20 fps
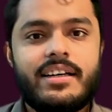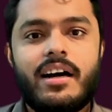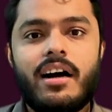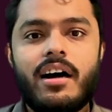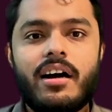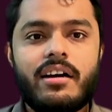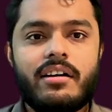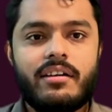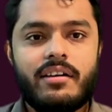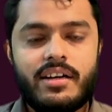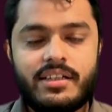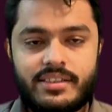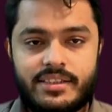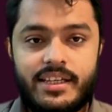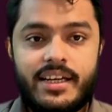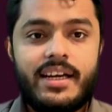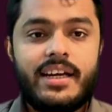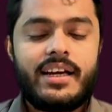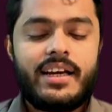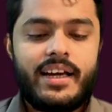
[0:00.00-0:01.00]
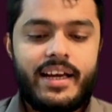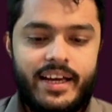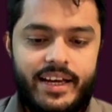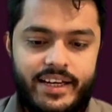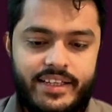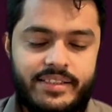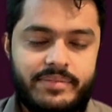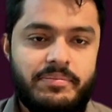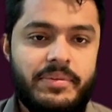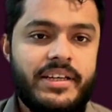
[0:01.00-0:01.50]
our Rust
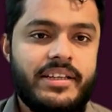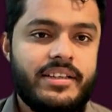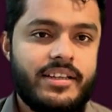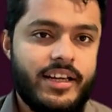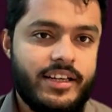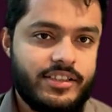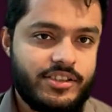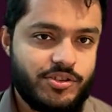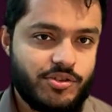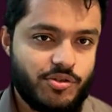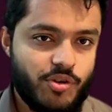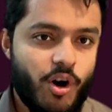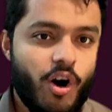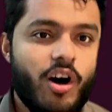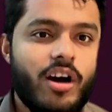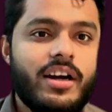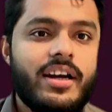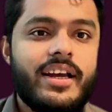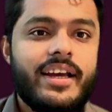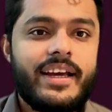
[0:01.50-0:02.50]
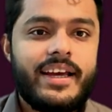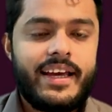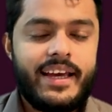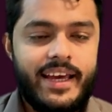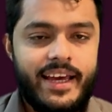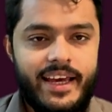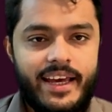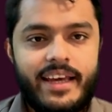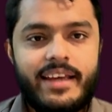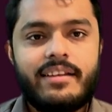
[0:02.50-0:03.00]
has been installed
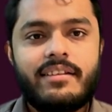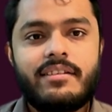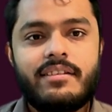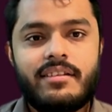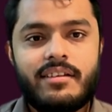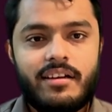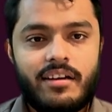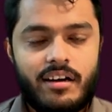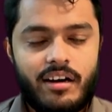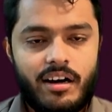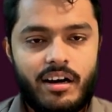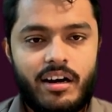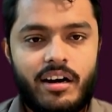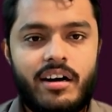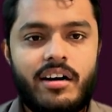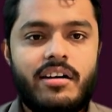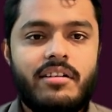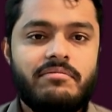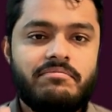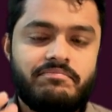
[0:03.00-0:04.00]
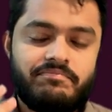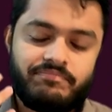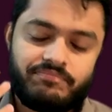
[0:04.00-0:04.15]
in our